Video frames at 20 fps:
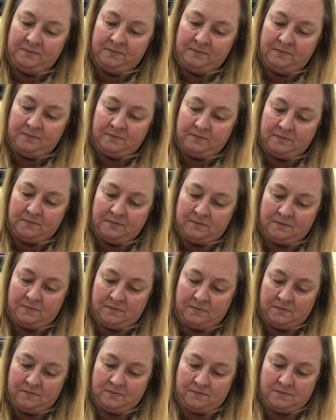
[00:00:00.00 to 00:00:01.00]

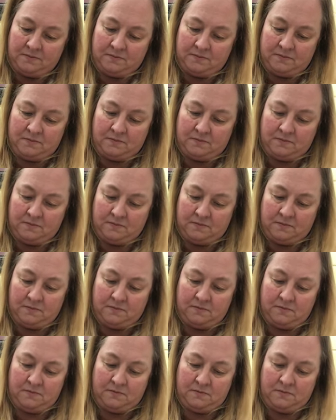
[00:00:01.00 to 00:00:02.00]

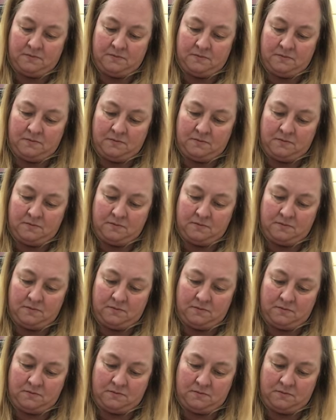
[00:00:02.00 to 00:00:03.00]

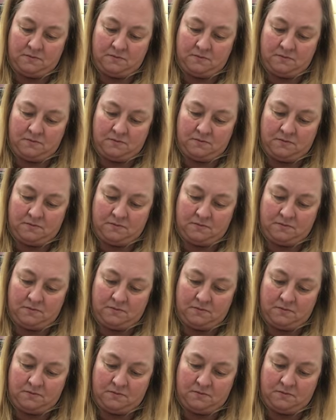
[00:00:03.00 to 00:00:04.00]

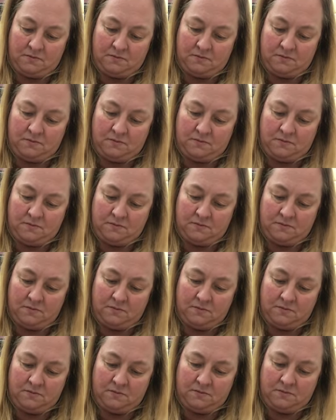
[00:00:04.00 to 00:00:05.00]

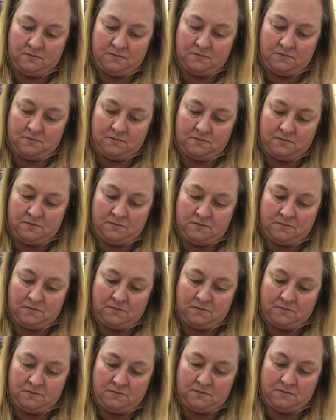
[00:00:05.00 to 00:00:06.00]

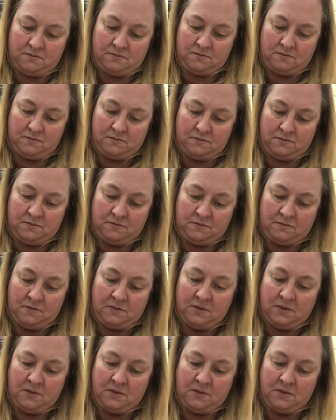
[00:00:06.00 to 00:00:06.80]
Nobody speaks.